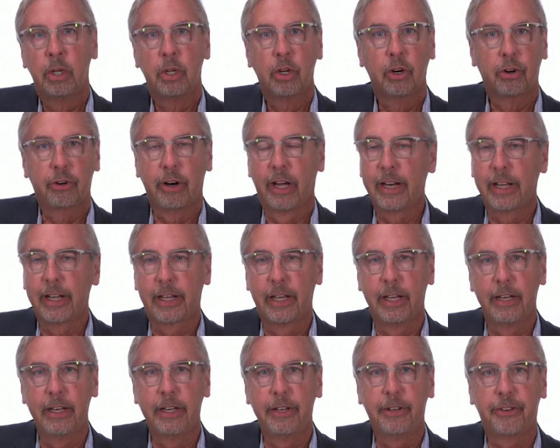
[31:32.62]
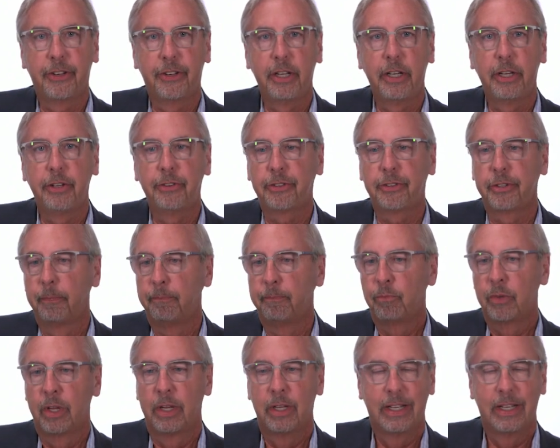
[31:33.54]
Chronic kidney disease,
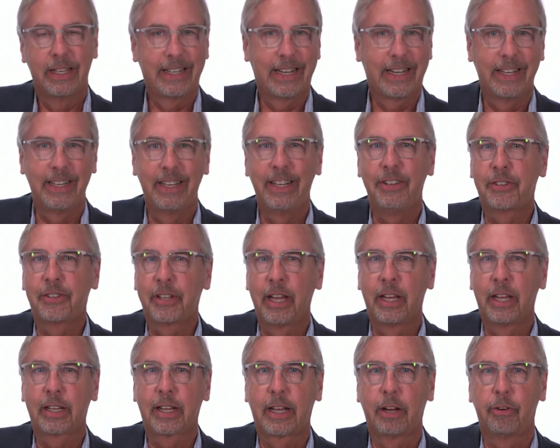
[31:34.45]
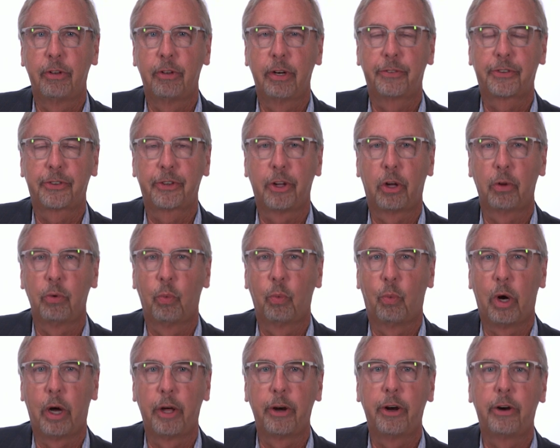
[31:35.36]
kidneys can't get rid of salt and
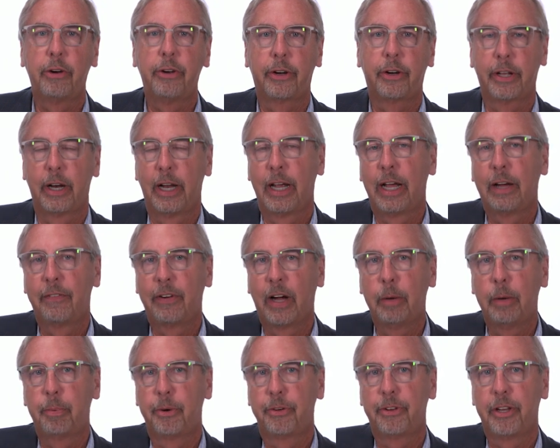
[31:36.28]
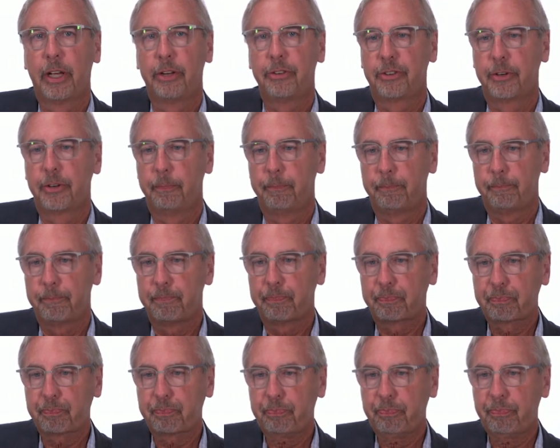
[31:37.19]
water, you're going to have hypertension.
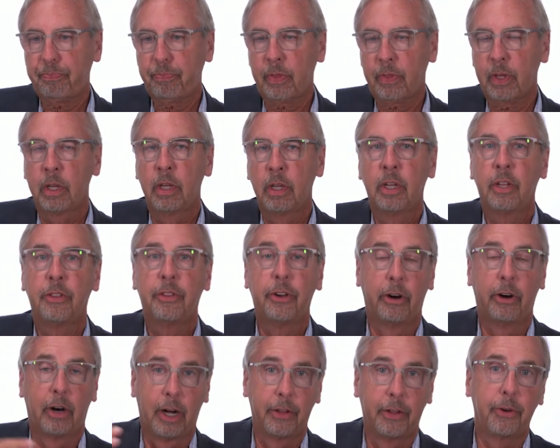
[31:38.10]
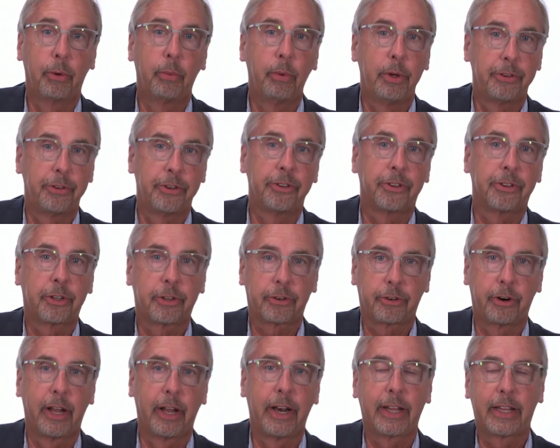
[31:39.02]
There are other reasons
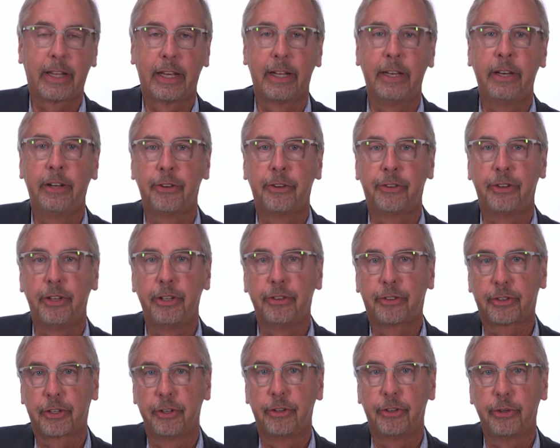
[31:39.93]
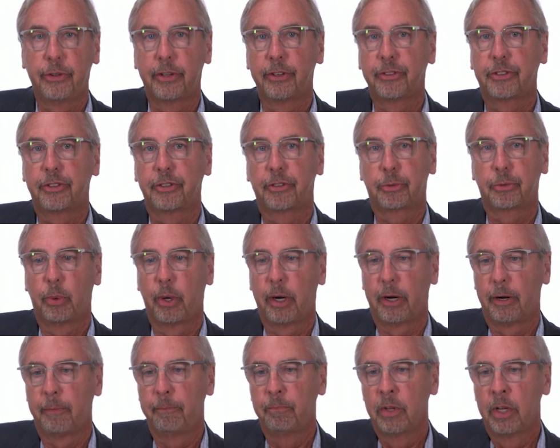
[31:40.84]
chronic kidney disease can do this as
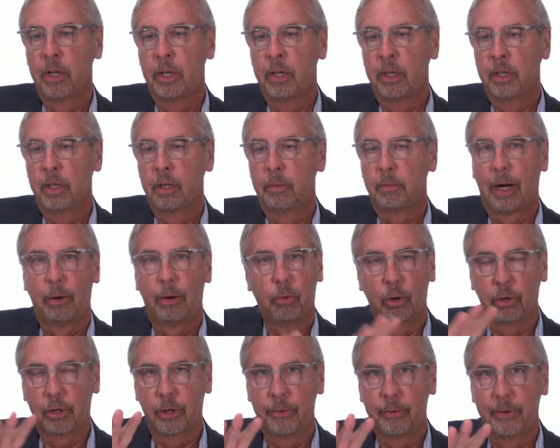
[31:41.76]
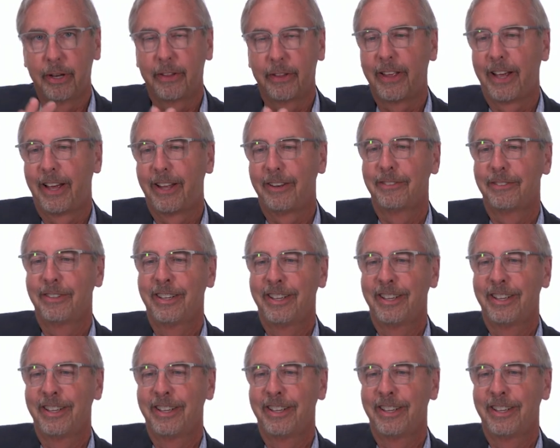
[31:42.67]
well. I won't go into that.